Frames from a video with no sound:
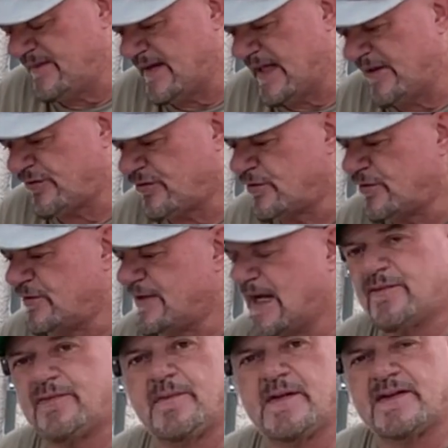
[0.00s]
that's screwed down
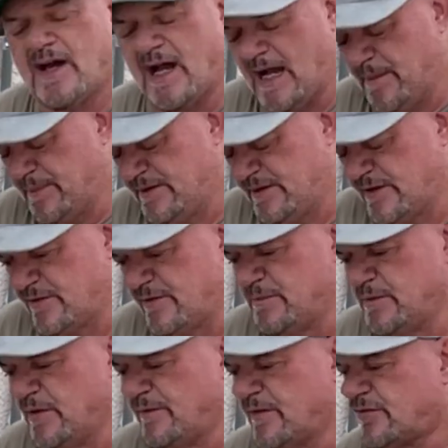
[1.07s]
from the top, and you can
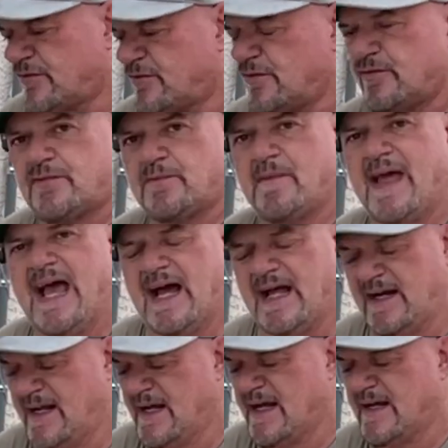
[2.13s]
remove the screws from that,
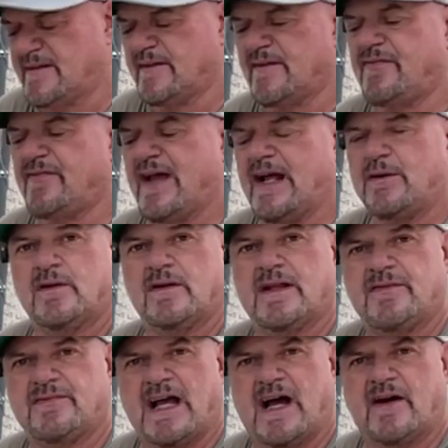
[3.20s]
then the fan will
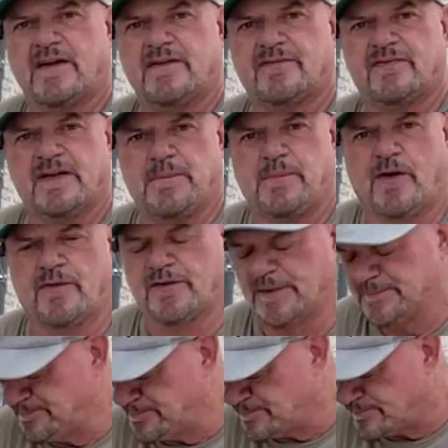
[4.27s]
lift out and flip over.
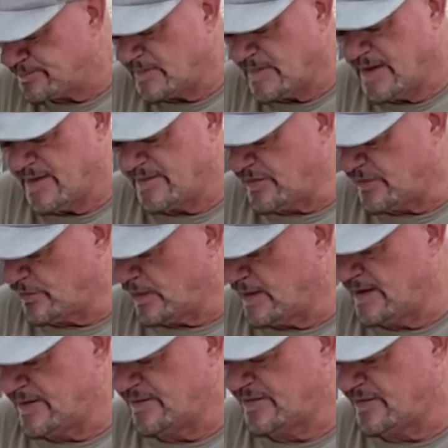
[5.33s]
This one,
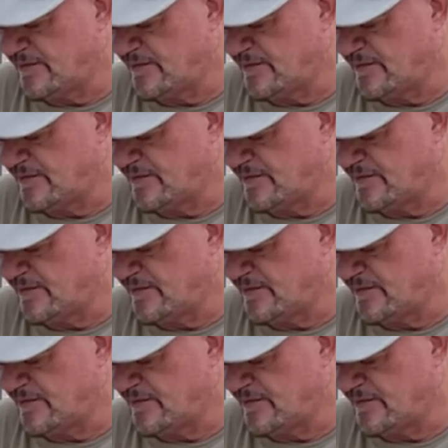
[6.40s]
it's